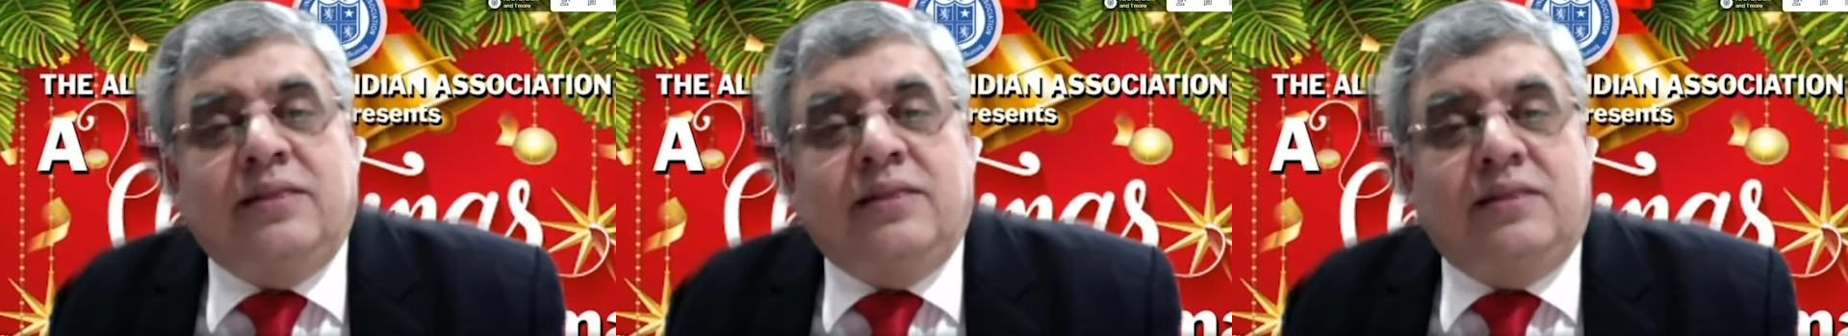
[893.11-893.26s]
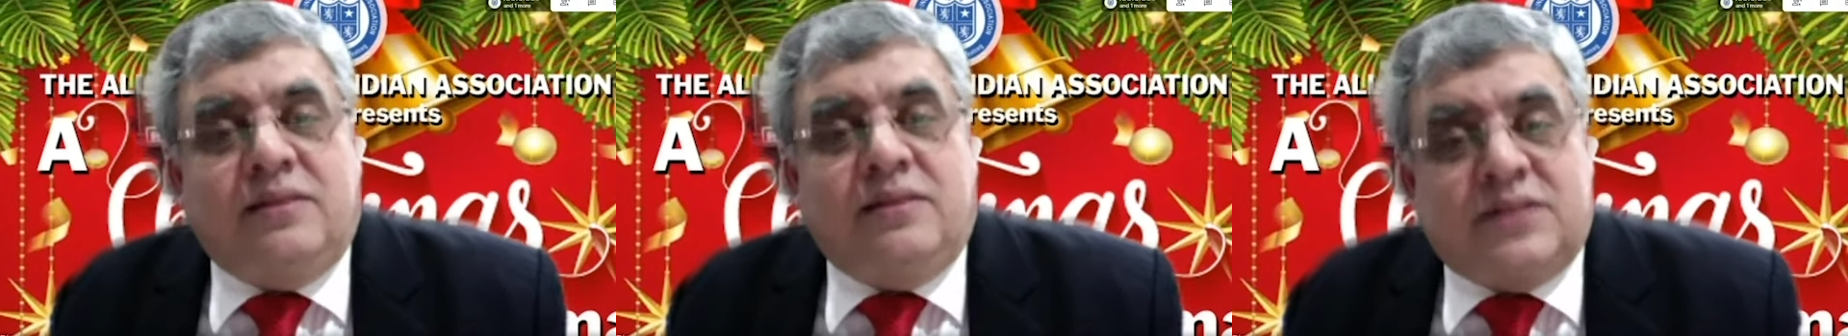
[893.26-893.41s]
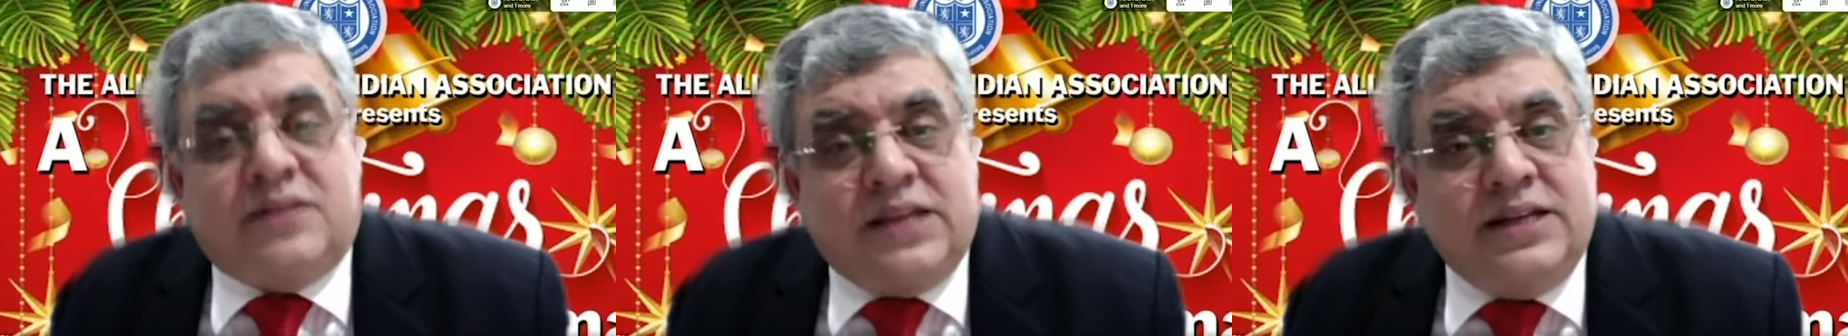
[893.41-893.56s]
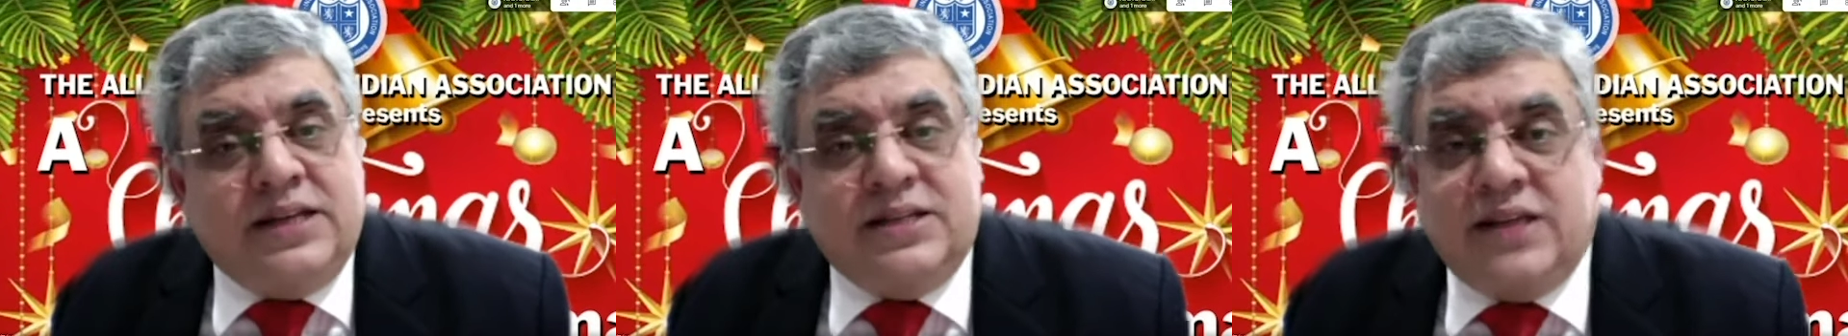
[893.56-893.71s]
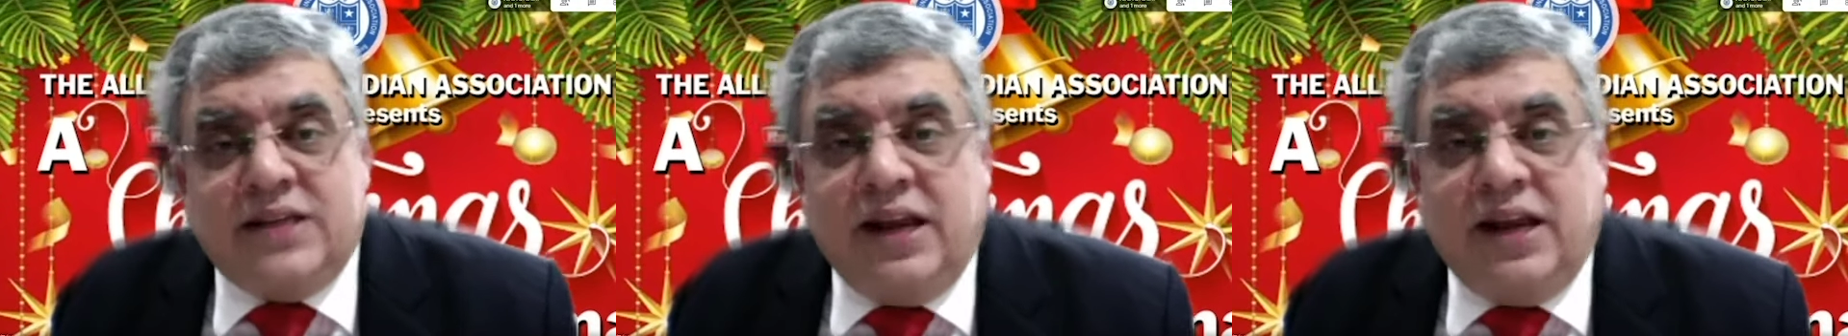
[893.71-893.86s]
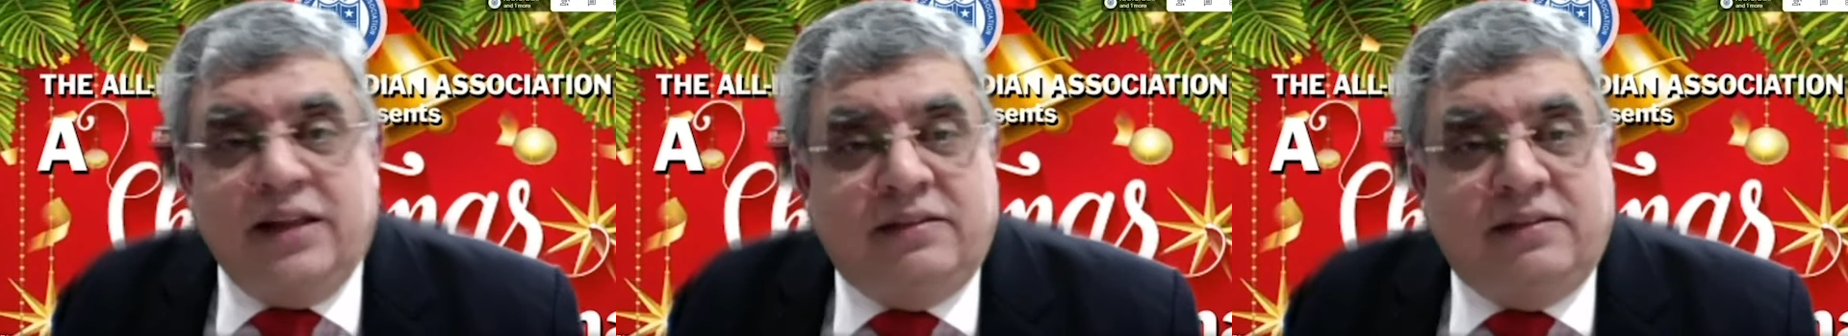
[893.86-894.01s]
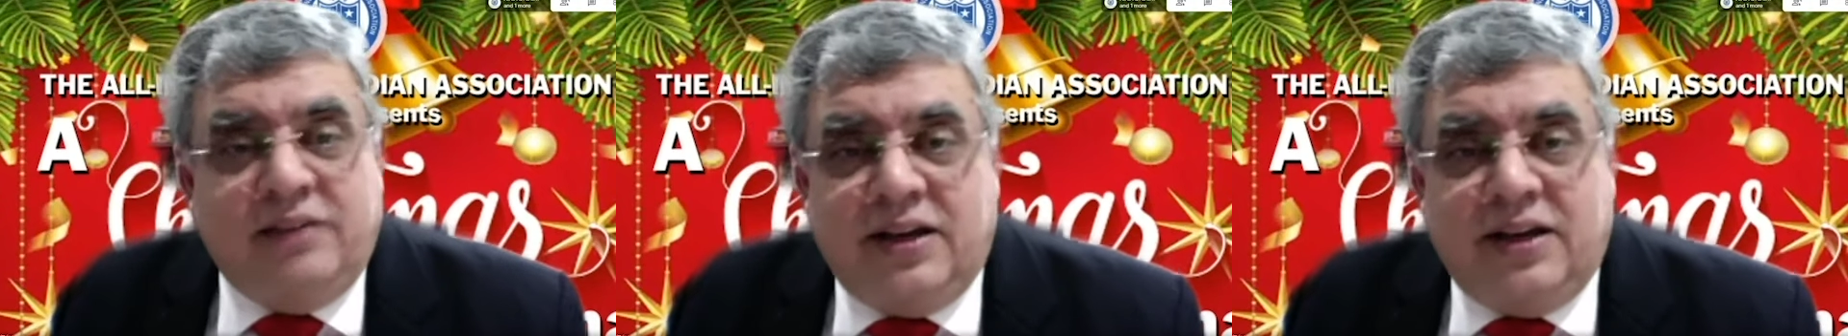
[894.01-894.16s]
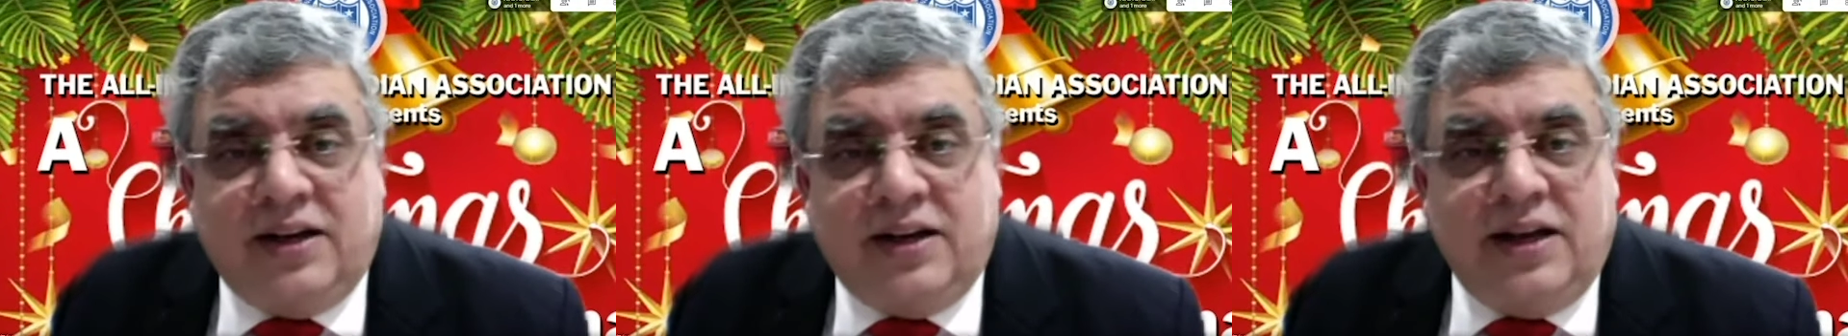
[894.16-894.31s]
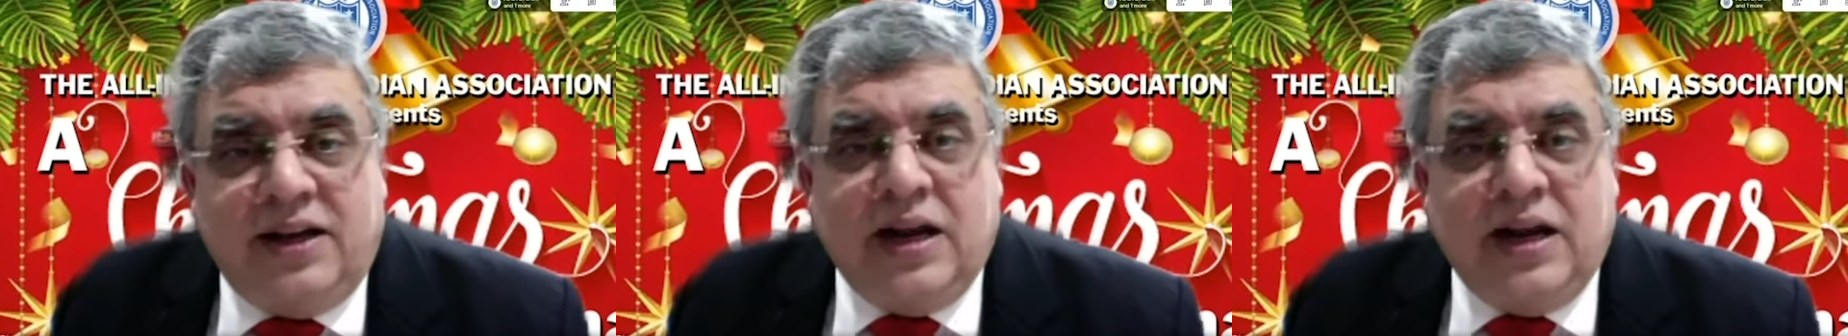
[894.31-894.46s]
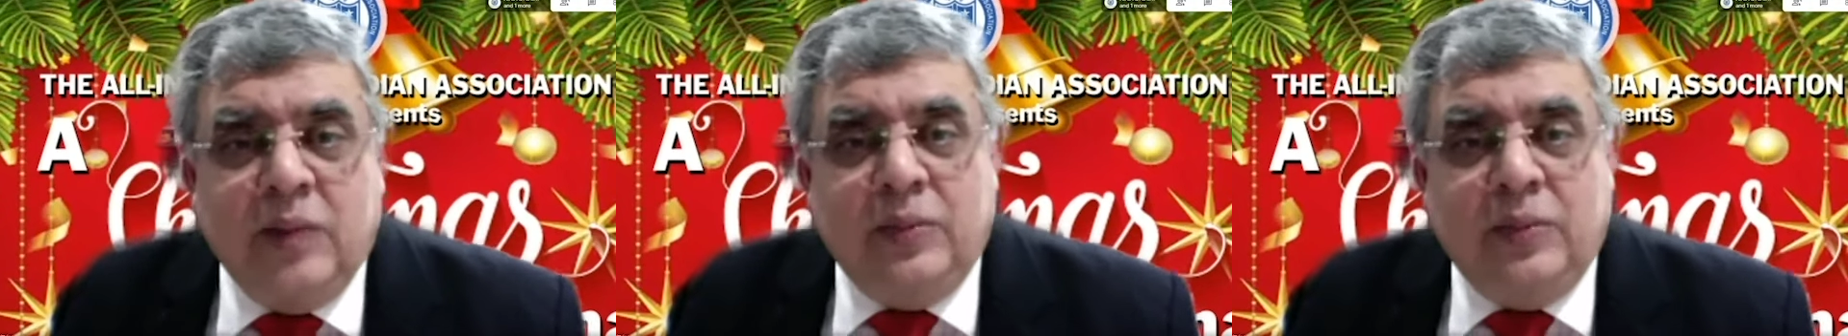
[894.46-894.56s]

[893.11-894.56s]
skin is getting thicker and I'm